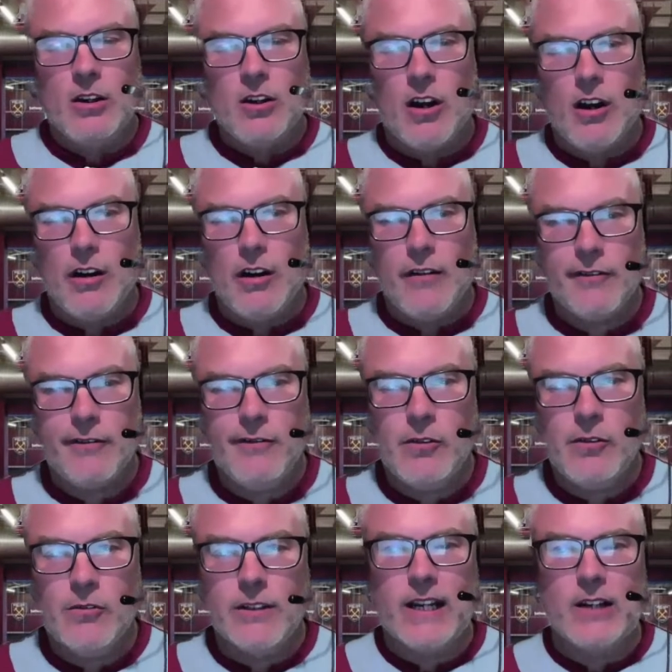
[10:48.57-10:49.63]
Cov,
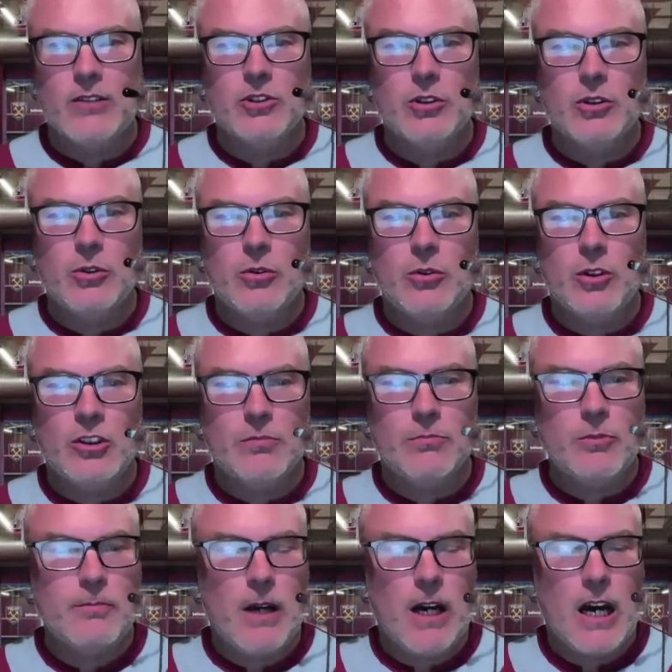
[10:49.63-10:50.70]
Fournals, Kudos,
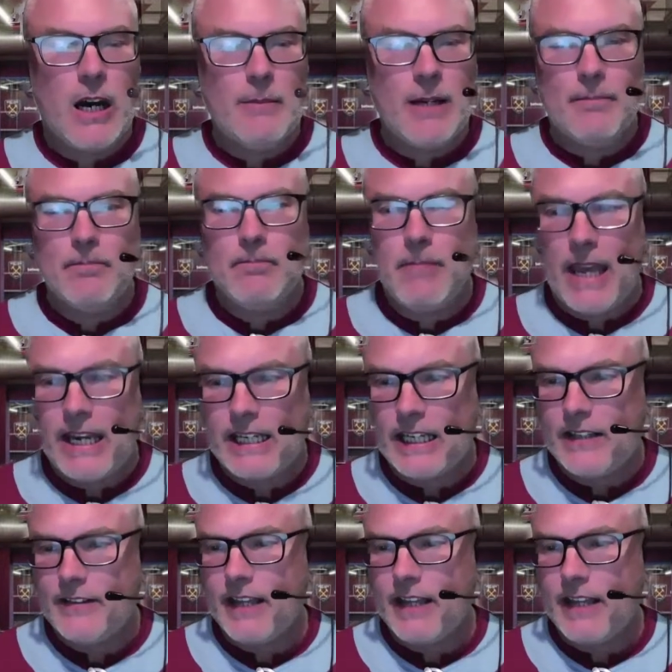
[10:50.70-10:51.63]
Mubama, Benny.